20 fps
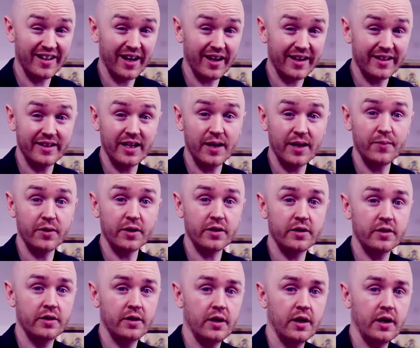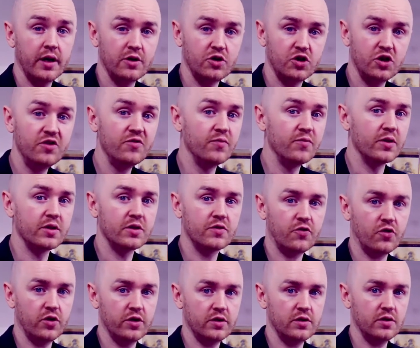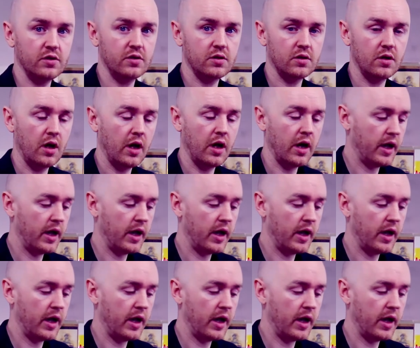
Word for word: academic achievements, for instance,